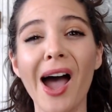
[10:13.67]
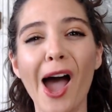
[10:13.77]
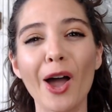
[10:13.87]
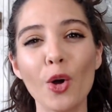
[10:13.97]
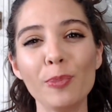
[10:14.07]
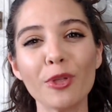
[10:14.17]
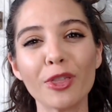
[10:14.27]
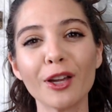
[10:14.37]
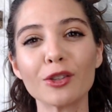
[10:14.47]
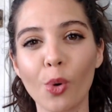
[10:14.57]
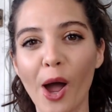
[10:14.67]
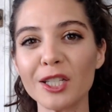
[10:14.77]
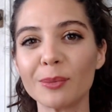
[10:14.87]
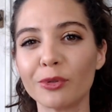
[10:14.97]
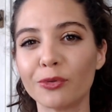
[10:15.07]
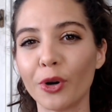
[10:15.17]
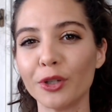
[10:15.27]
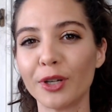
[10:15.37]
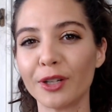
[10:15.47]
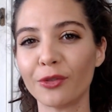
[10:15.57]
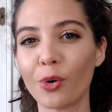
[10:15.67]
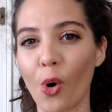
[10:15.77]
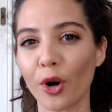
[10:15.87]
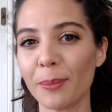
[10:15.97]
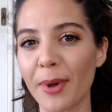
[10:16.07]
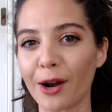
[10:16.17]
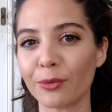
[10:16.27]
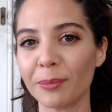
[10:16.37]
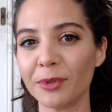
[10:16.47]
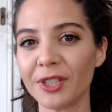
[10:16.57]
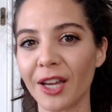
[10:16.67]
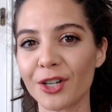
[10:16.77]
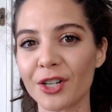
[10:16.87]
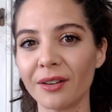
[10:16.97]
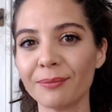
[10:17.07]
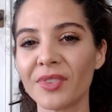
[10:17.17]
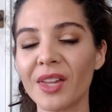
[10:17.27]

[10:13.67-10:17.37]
I hope you think twice before you give corn a bad reputation.